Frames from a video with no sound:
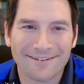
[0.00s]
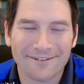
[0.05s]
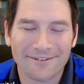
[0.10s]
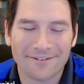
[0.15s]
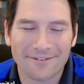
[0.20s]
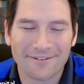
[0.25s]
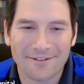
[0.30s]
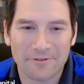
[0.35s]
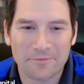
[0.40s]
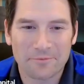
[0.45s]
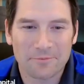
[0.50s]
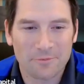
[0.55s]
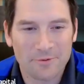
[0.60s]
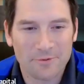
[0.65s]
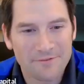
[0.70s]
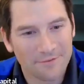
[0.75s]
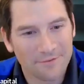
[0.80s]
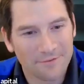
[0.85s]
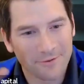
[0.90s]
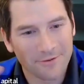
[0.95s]
just helped
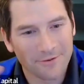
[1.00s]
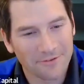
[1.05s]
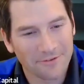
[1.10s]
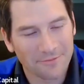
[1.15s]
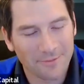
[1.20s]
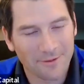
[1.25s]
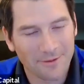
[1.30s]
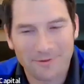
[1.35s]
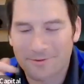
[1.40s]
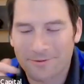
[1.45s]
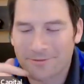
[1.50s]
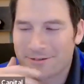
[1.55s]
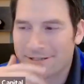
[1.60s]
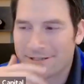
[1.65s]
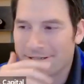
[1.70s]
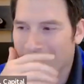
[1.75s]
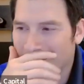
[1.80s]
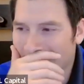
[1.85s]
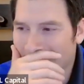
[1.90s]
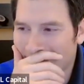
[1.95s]
refocus
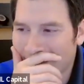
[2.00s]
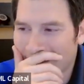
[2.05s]
priorities.